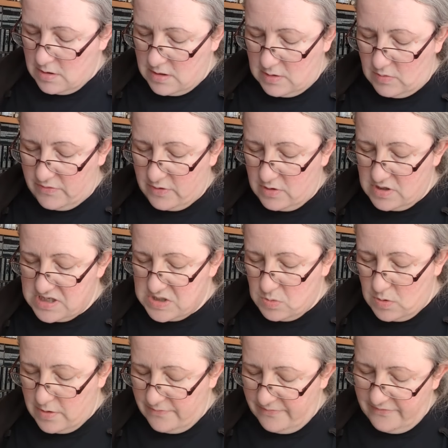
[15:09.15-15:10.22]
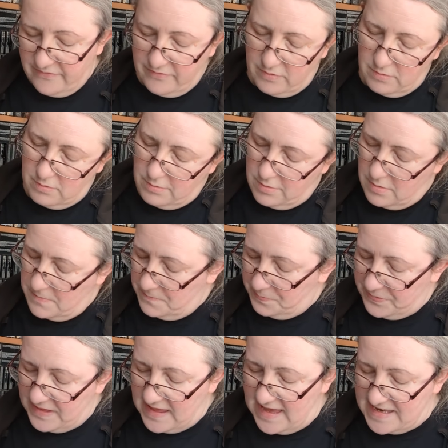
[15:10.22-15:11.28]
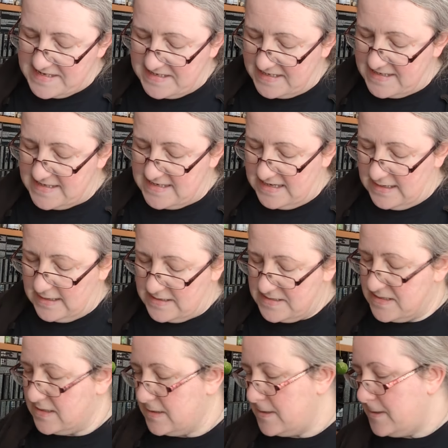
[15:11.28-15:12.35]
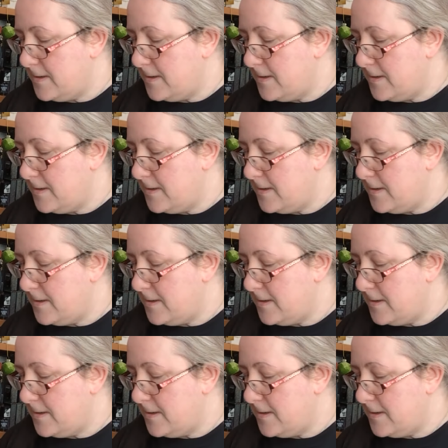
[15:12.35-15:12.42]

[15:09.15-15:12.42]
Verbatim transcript: that we've got a swap for? Yes, it is.